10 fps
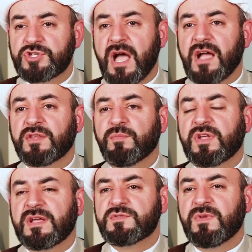shocked
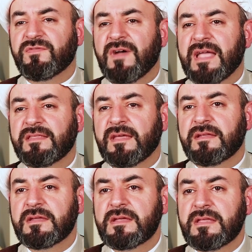because we find
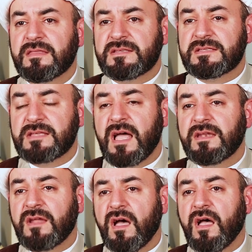that the
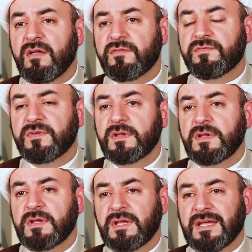son of
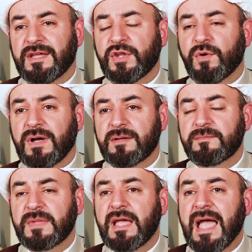Noah
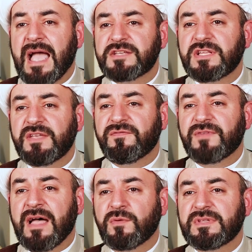actually
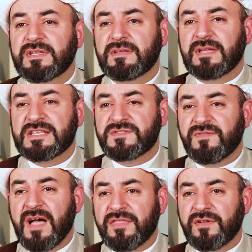found his
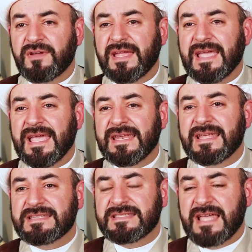father in
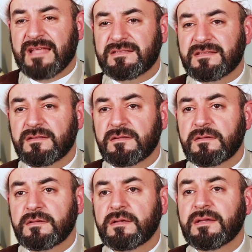his tent,
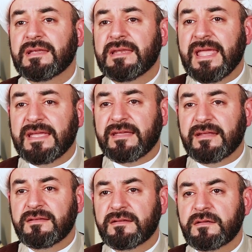
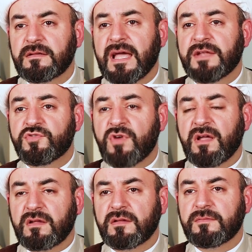naked and
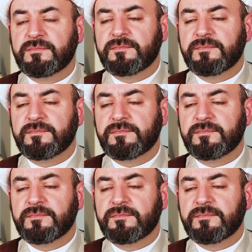drunk.